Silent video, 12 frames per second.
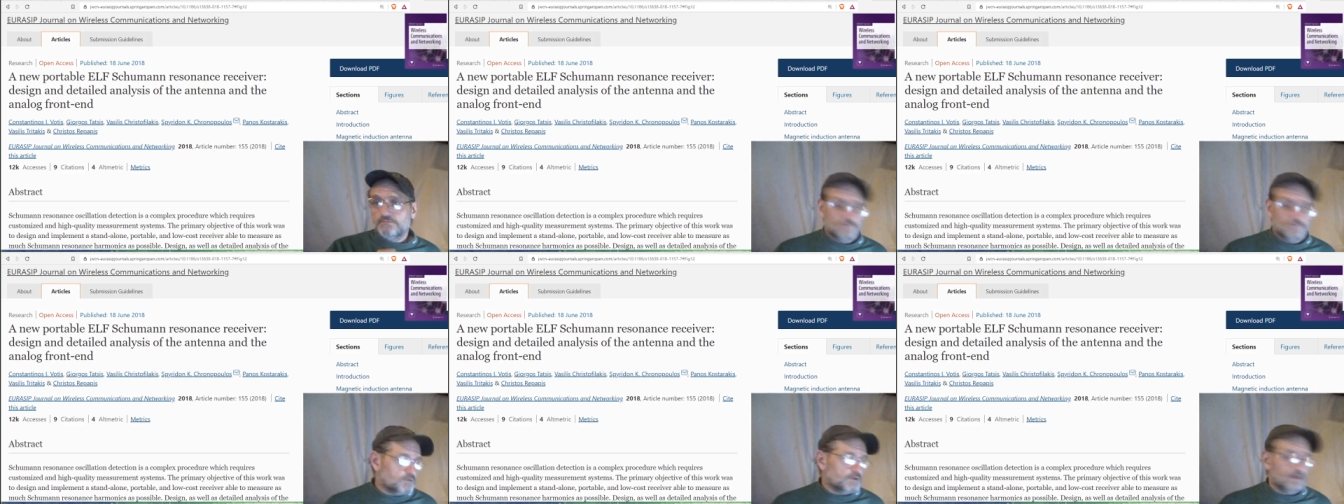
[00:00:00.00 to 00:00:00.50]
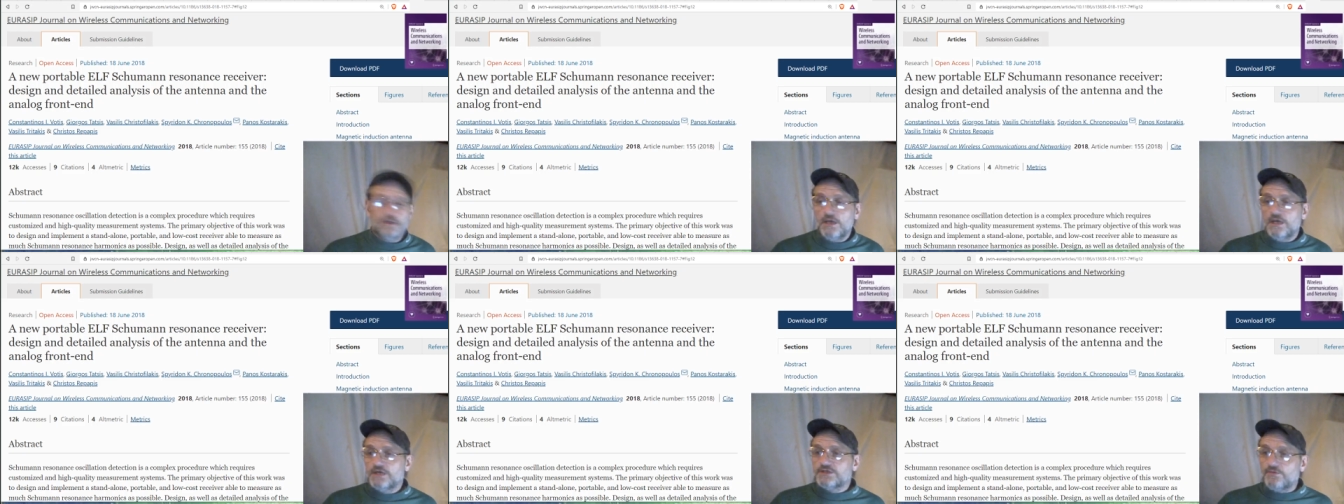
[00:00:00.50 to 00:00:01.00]
Okay.
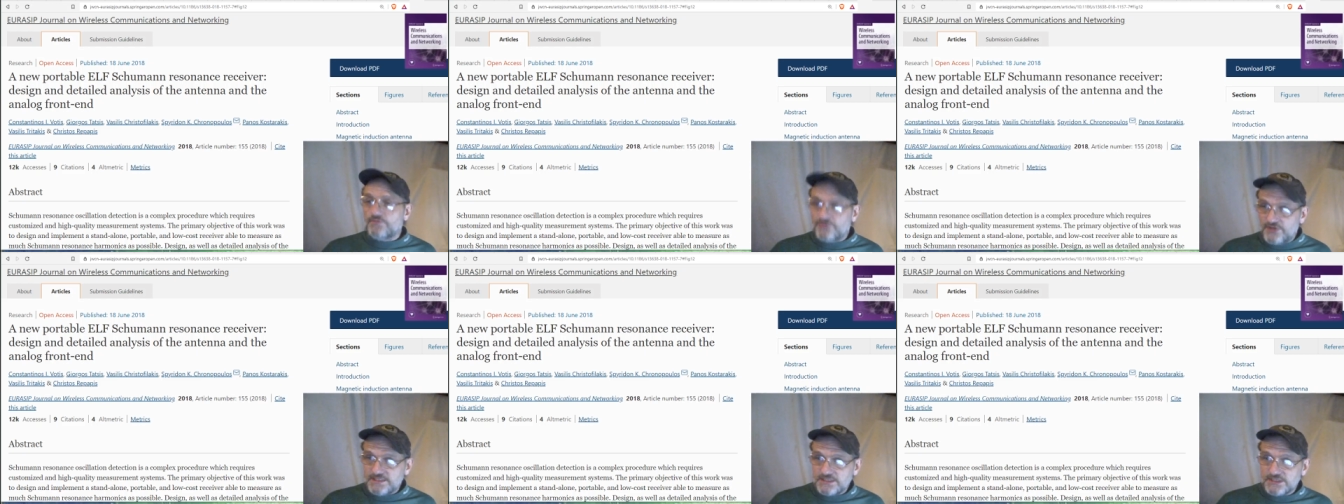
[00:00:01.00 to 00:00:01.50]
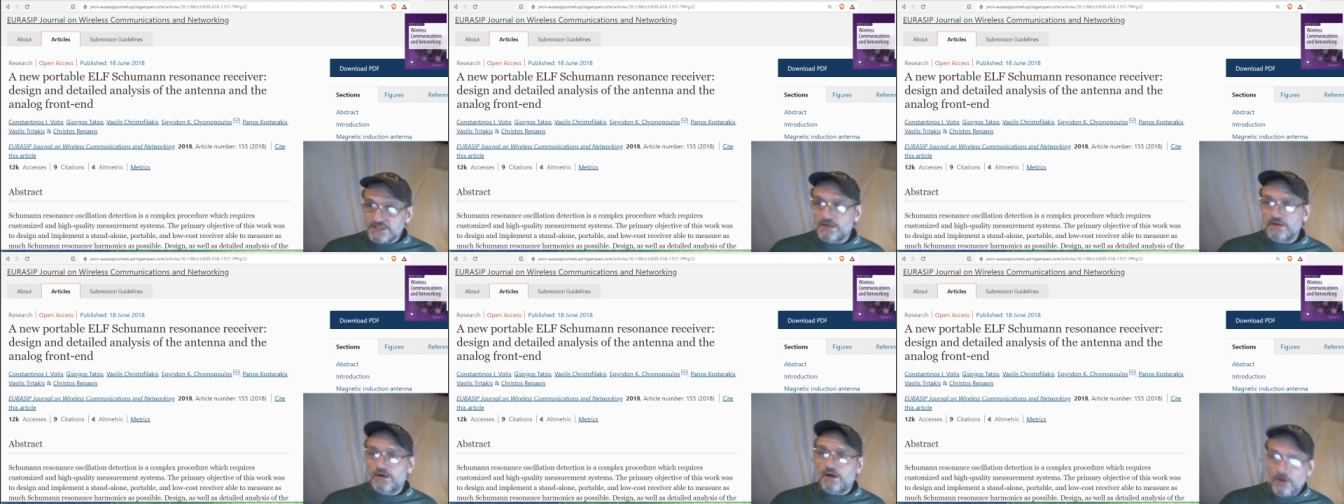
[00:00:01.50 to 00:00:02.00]
So, this
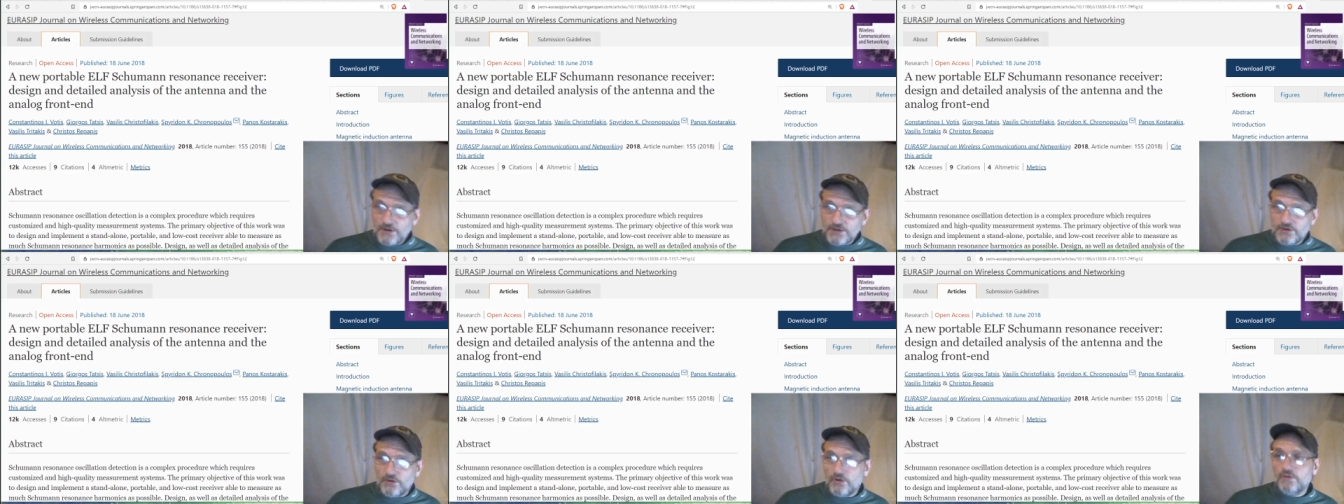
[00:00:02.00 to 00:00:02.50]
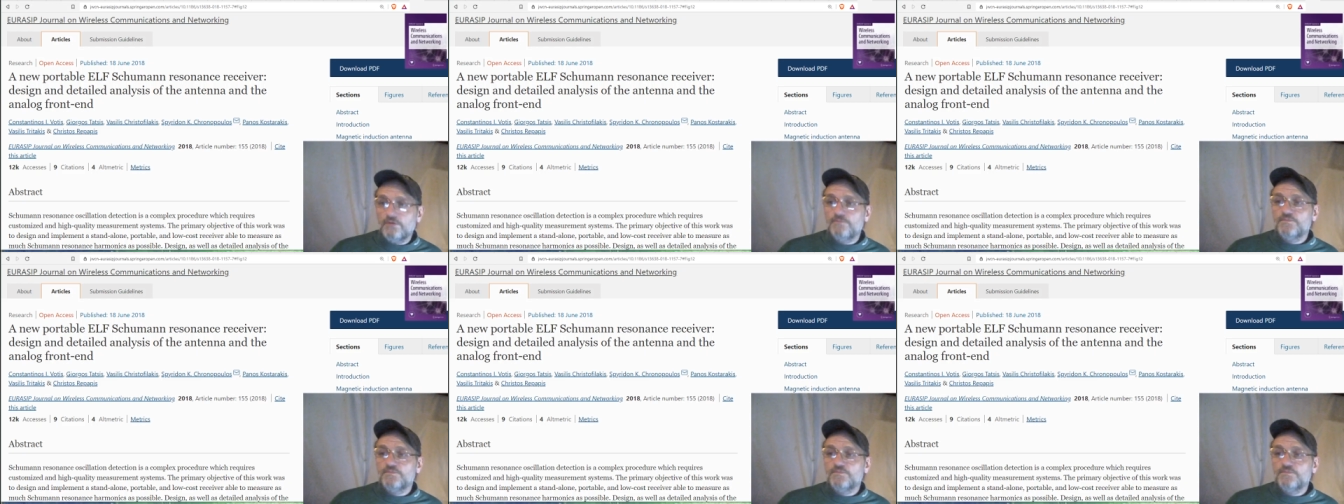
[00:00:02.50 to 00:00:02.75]
article